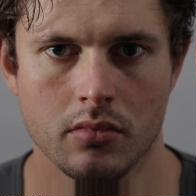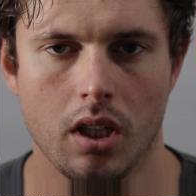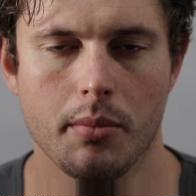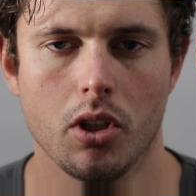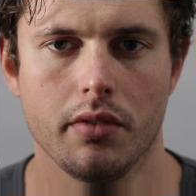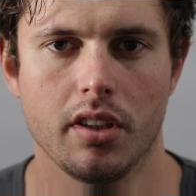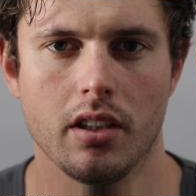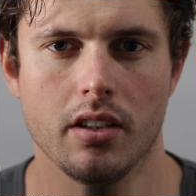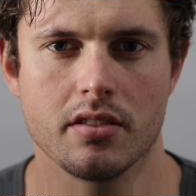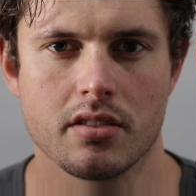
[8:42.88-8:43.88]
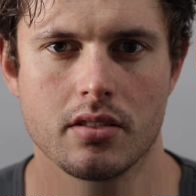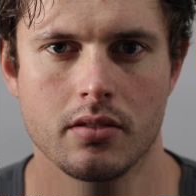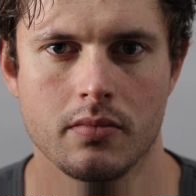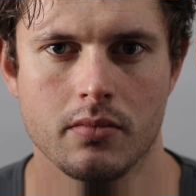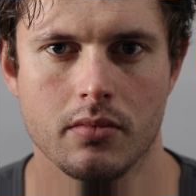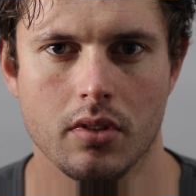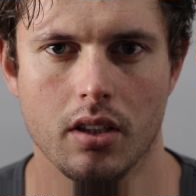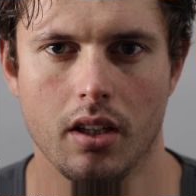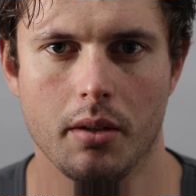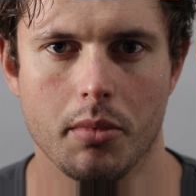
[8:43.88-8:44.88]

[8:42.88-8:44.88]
I'm Alwyn Uys, and I'm